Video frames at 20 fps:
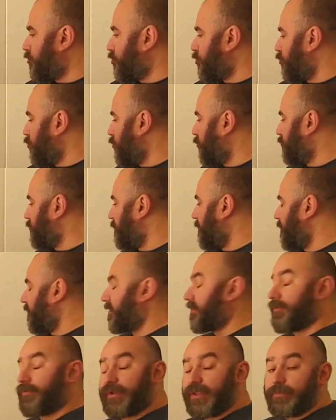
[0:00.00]
2 to the
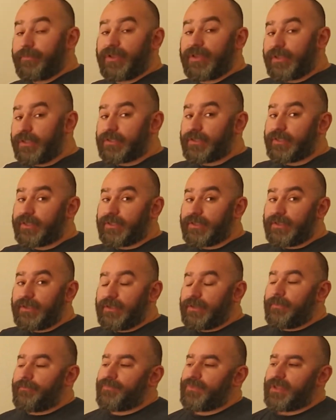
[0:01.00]
3 immediately
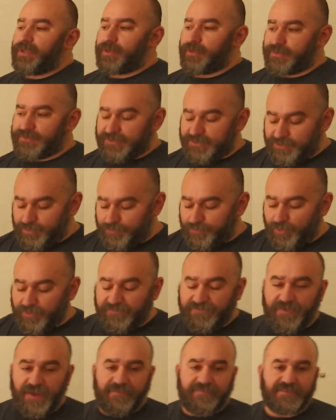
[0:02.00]
because the
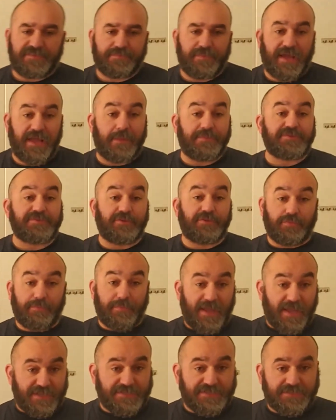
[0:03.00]
2.5 is my absolute
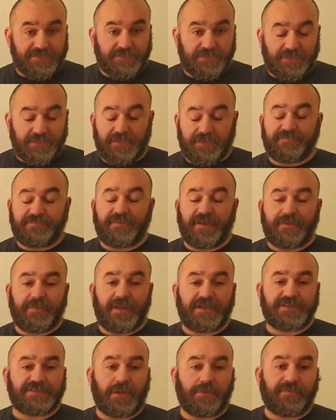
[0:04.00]
max. And if I
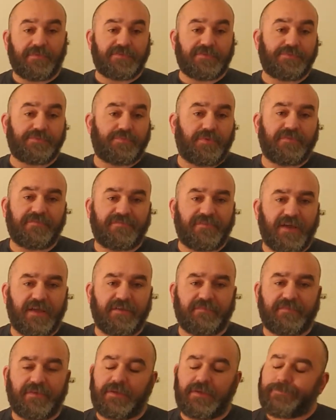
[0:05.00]
max out the
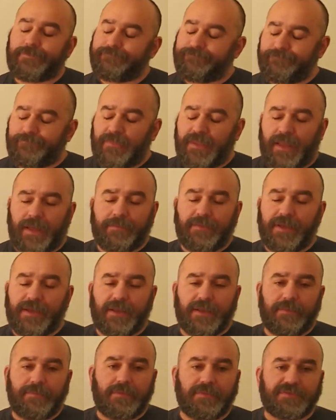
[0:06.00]
2.5, I'm not
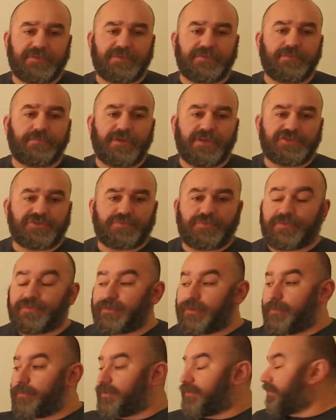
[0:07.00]
gonna be able to do much with the number